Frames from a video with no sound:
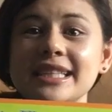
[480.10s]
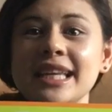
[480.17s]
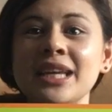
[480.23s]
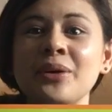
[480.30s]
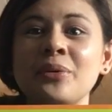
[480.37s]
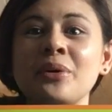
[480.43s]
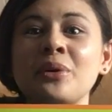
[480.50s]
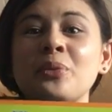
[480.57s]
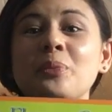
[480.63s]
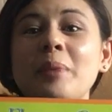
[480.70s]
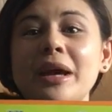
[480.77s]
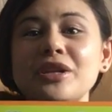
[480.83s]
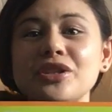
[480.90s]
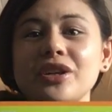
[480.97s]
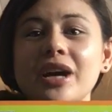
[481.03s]
Zinnia would
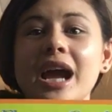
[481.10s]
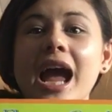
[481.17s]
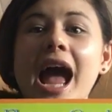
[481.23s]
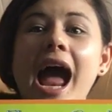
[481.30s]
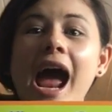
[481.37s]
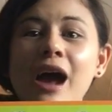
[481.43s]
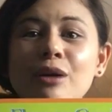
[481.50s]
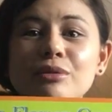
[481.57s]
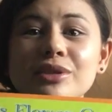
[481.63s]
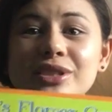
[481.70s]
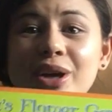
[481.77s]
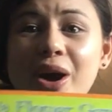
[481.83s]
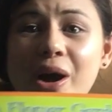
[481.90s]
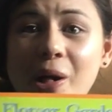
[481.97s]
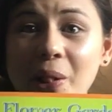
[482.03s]
measure how
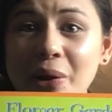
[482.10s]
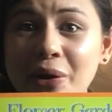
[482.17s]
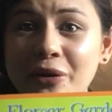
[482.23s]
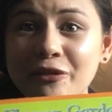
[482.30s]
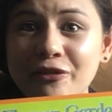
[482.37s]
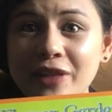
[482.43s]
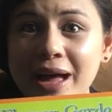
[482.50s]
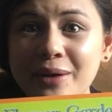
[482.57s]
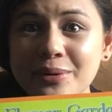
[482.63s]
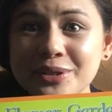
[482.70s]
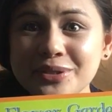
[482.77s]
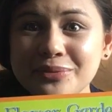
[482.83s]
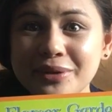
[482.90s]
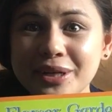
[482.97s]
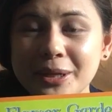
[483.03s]
tall her
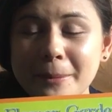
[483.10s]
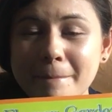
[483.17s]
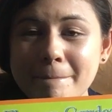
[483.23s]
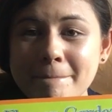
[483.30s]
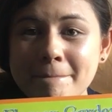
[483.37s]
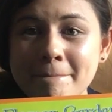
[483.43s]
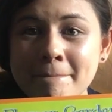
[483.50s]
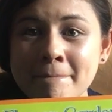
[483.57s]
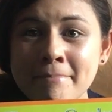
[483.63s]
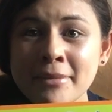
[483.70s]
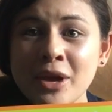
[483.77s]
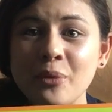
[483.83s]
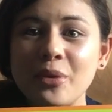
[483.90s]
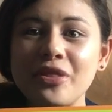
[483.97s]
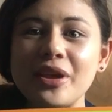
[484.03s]
flowers were.
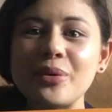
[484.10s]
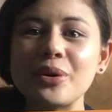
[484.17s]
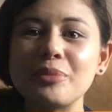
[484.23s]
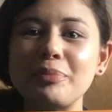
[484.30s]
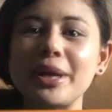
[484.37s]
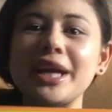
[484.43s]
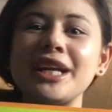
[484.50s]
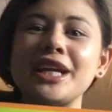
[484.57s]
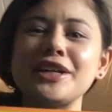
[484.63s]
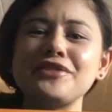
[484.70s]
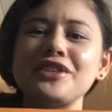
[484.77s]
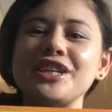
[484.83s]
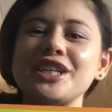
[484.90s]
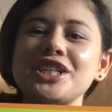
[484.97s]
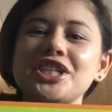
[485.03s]
When they were big
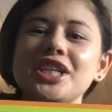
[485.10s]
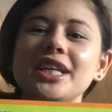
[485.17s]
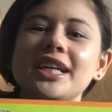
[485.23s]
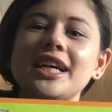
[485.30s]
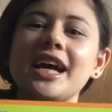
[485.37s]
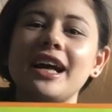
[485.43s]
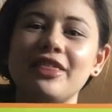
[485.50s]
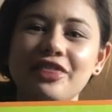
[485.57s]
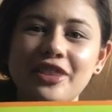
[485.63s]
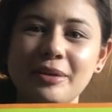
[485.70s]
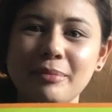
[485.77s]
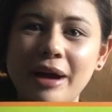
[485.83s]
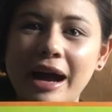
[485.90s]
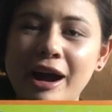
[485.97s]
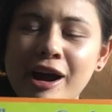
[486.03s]
enough, she cut
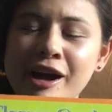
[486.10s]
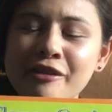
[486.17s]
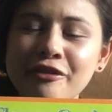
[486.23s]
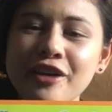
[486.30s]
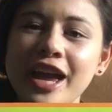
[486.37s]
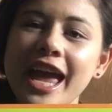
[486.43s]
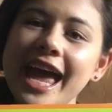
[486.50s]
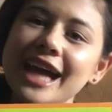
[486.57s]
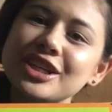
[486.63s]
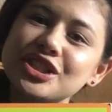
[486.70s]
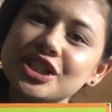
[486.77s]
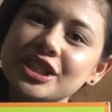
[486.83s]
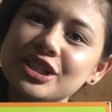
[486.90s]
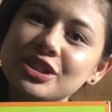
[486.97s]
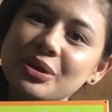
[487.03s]
them off and
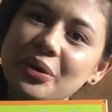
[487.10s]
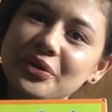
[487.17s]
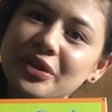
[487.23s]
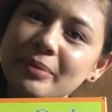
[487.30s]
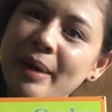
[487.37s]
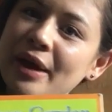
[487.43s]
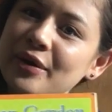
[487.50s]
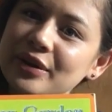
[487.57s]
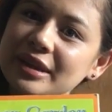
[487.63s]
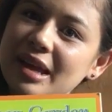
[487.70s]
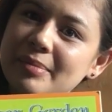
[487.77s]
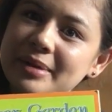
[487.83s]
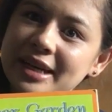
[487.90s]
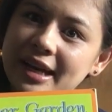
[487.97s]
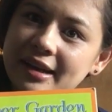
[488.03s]
she sold them at her
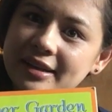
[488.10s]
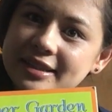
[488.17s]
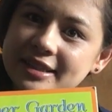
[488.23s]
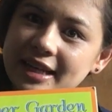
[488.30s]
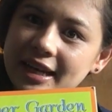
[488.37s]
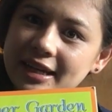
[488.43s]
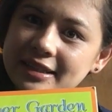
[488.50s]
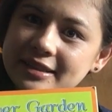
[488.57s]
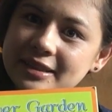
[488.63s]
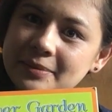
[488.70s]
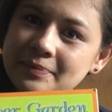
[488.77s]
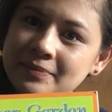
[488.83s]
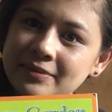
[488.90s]
lemonade stand.